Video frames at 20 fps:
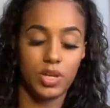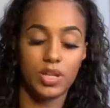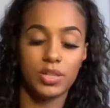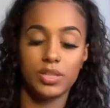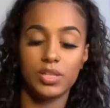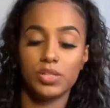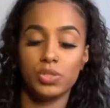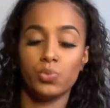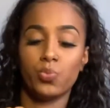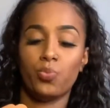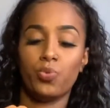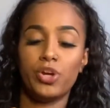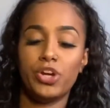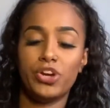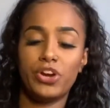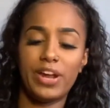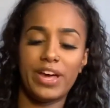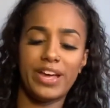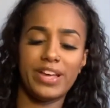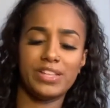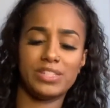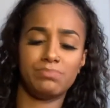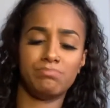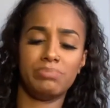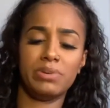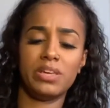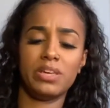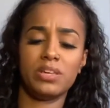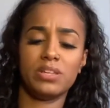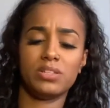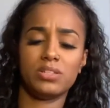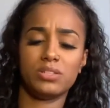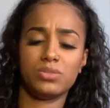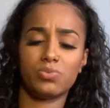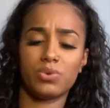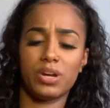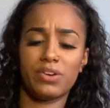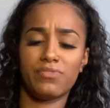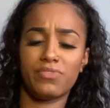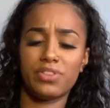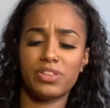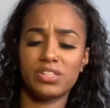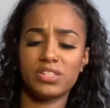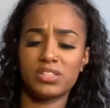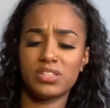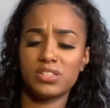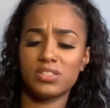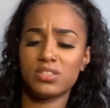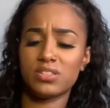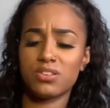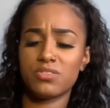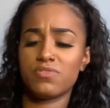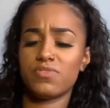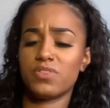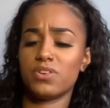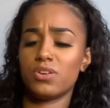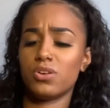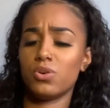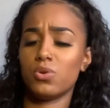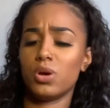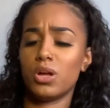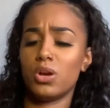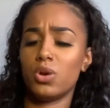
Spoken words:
And this weird ass beans, whatever this is, I don't even know.